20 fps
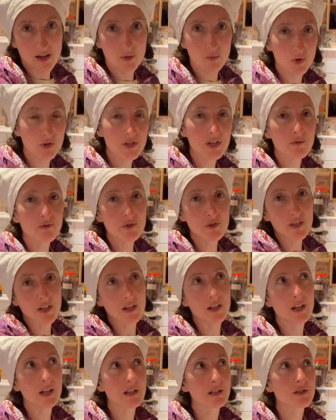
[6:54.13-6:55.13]
whatever
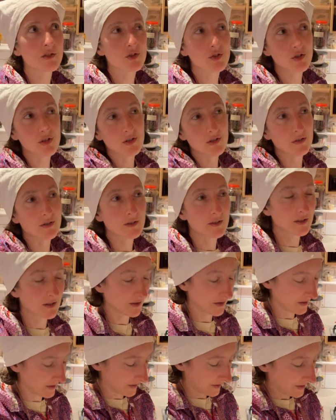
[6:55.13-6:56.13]
their age.
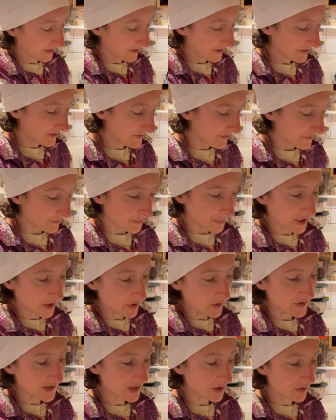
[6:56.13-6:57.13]

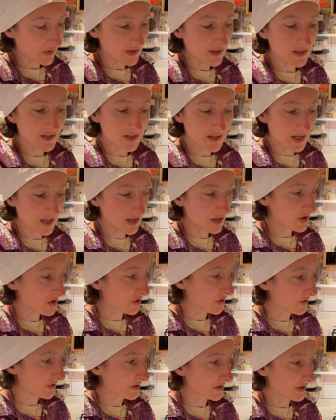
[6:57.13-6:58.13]
Because the
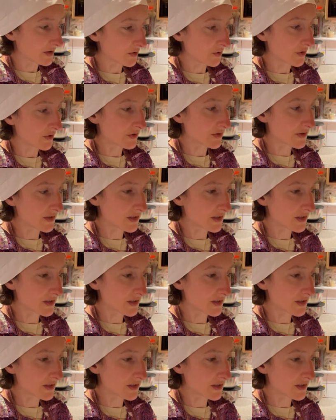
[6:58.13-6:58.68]
oxidation of